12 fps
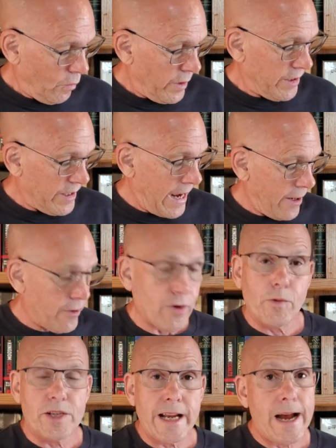went down
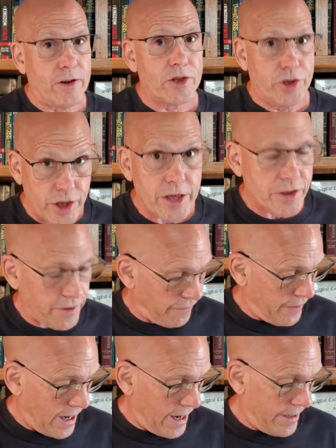to his house
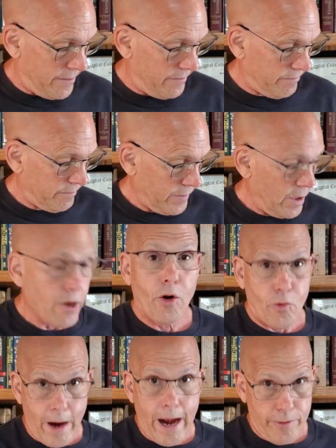justified
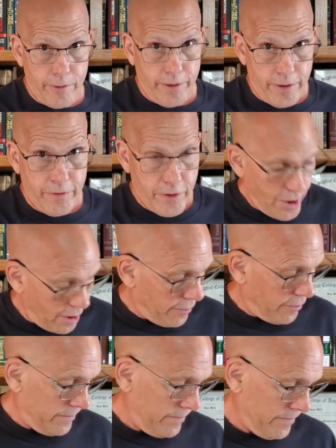rather than the
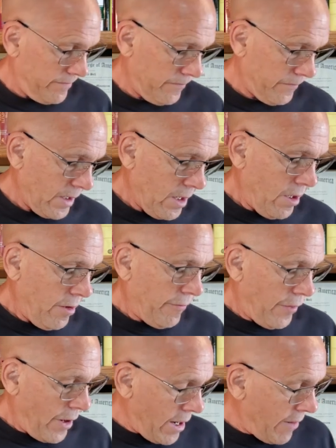other.
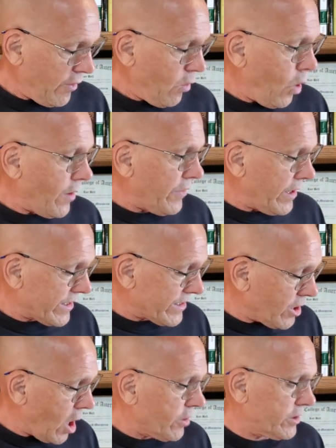For every one that
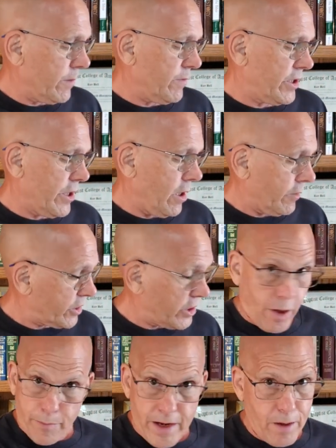exalts himself
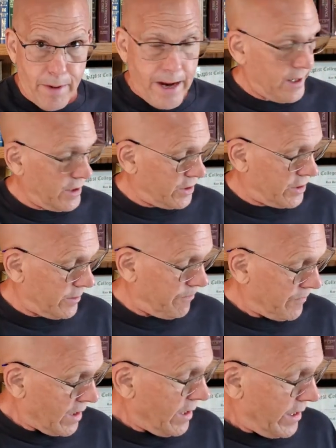shall be abased,
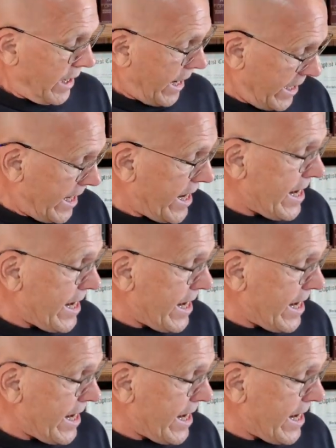and